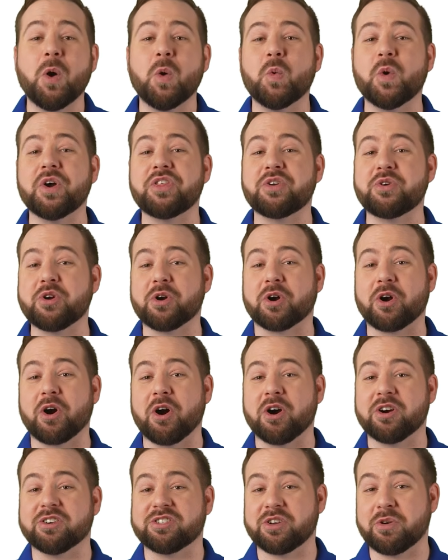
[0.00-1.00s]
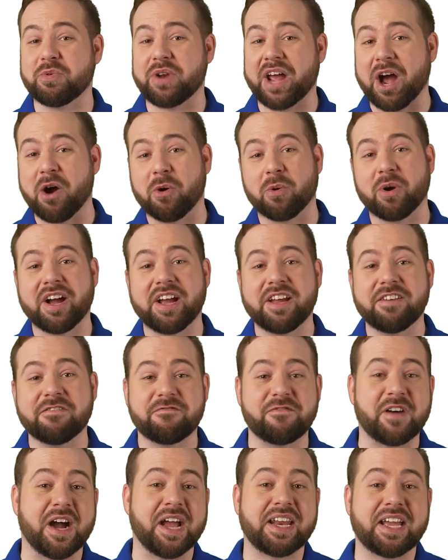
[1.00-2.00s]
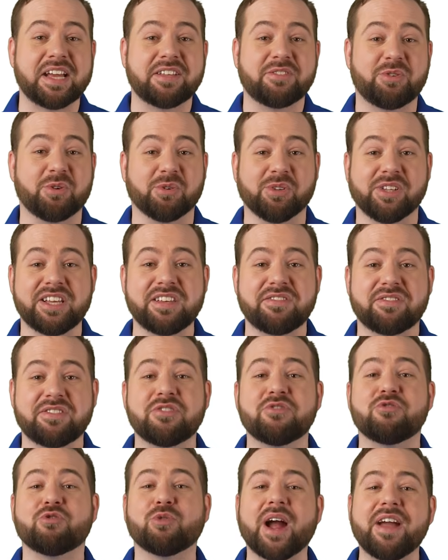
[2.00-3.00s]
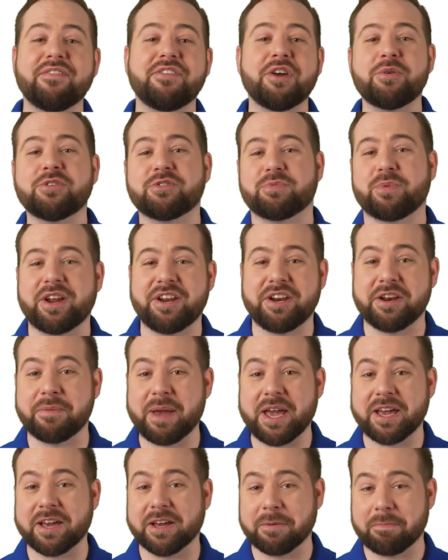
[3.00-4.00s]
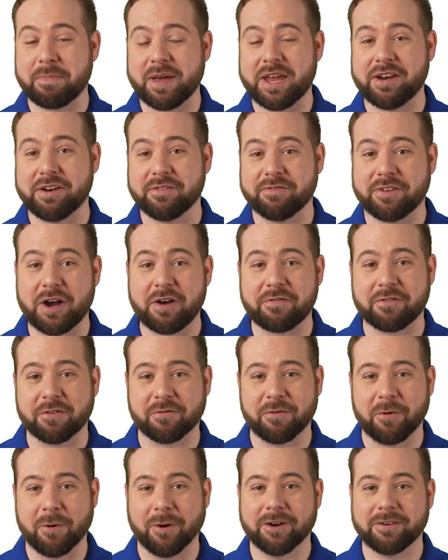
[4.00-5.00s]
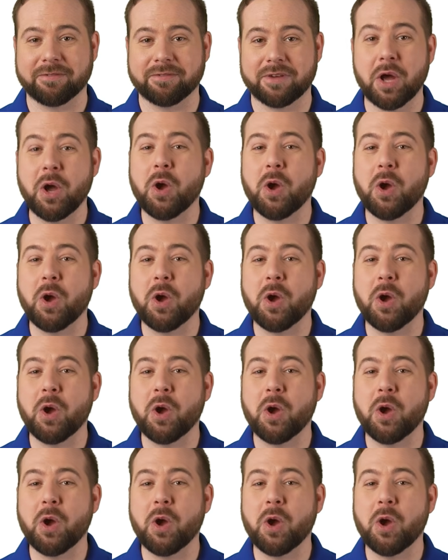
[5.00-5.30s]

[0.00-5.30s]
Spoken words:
Whether your car is owned outright, financed, or leased, Driveo is ready to make a competitive offer for it.